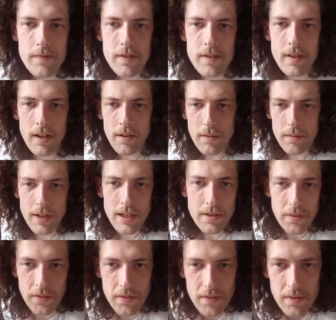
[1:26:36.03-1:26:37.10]
Oh wow.
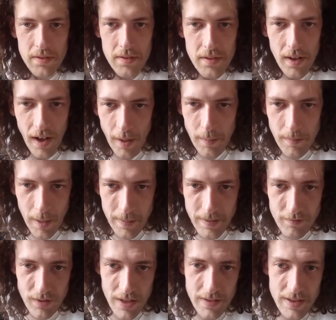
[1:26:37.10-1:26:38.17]
I'm
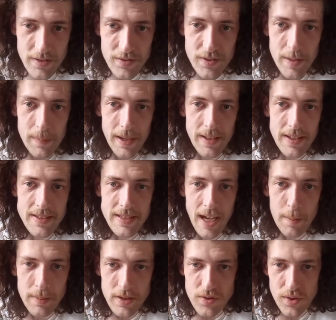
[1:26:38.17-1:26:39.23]
very intrigued by this,
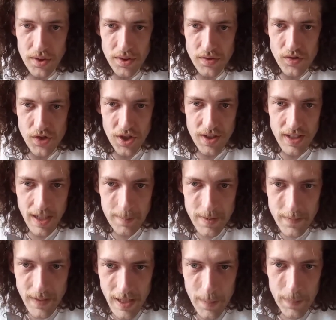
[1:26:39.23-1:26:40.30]
Happy Draws. Johnny, I'm
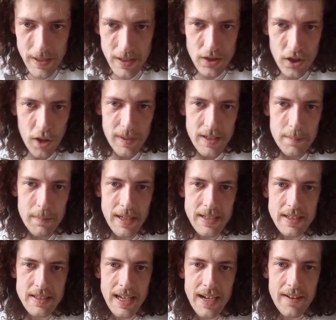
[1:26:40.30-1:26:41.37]
developing a comic
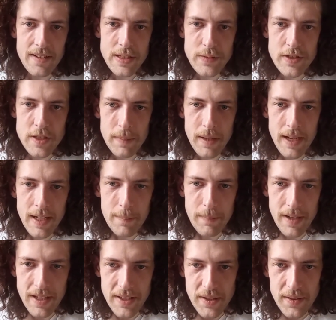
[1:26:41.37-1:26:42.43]
manga character inspired
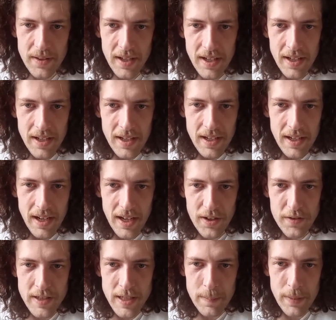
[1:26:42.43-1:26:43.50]
by you. I
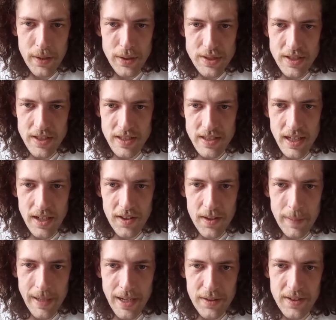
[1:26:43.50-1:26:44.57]
already posted the Girl on the
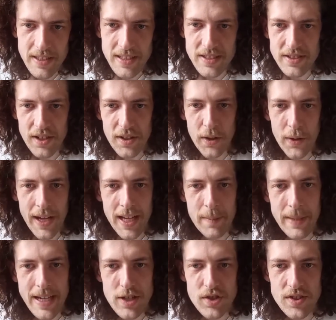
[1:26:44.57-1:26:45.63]
Balcony solo
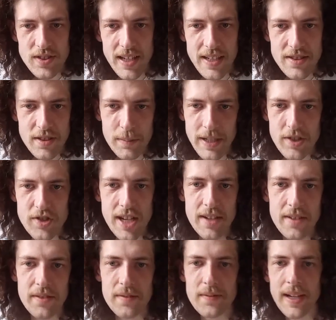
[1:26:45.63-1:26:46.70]
animation test on my
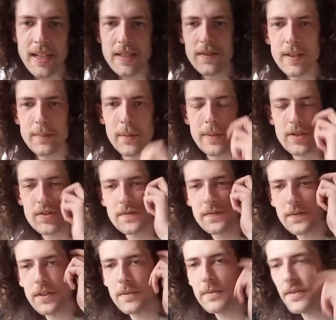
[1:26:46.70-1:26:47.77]
channel. Thanks for the permission for
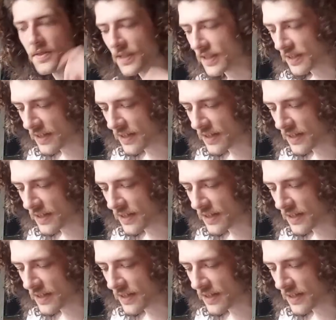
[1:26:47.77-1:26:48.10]
your music.